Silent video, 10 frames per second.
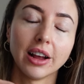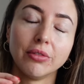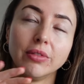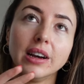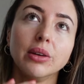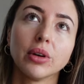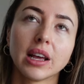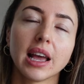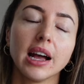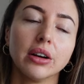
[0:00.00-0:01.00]
really want to
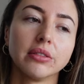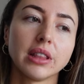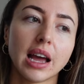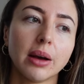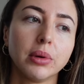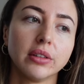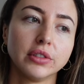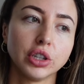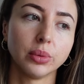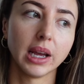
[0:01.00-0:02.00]
get out of the habit of
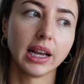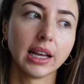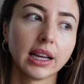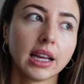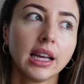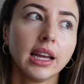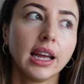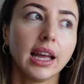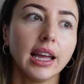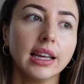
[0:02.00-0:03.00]
doing,
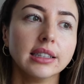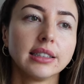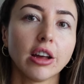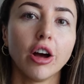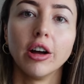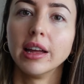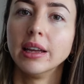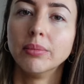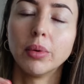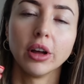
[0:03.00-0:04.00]
is
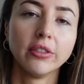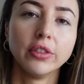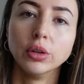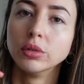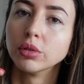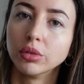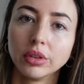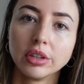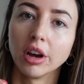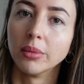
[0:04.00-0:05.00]
I buy food all
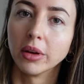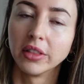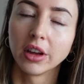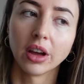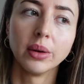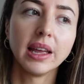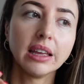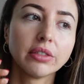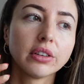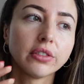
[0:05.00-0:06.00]
the time on the go,
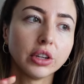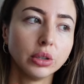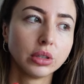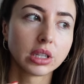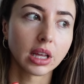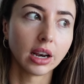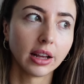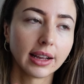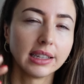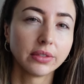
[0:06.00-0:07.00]
even food that
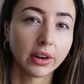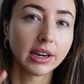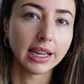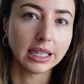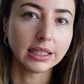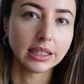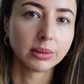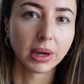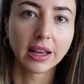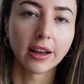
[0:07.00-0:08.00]
like is very easy to
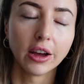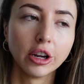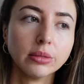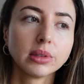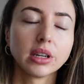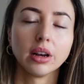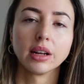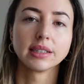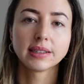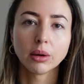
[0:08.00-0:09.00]
make at home, so
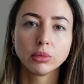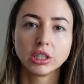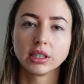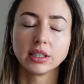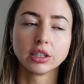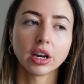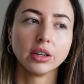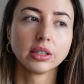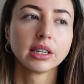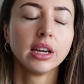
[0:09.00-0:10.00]
like sandwiches and
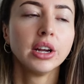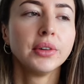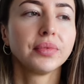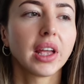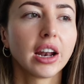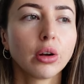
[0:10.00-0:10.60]
toast. And I